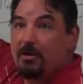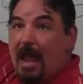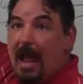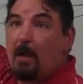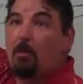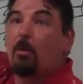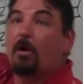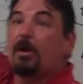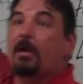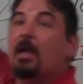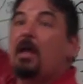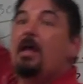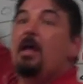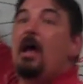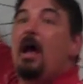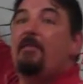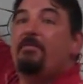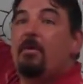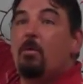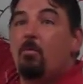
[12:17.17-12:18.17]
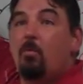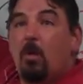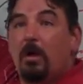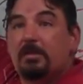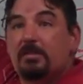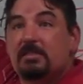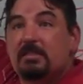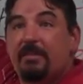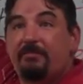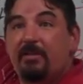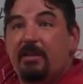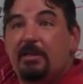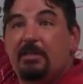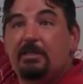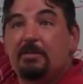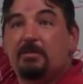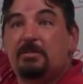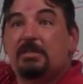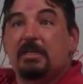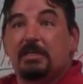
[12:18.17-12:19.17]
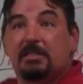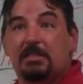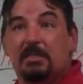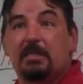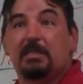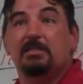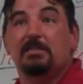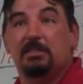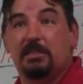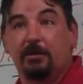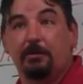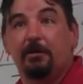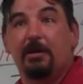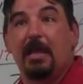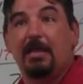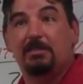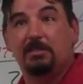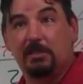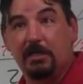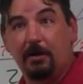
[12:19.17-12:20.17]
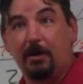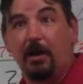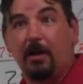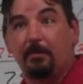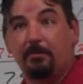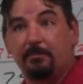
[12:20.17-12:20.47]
network of the 172.16.0.0.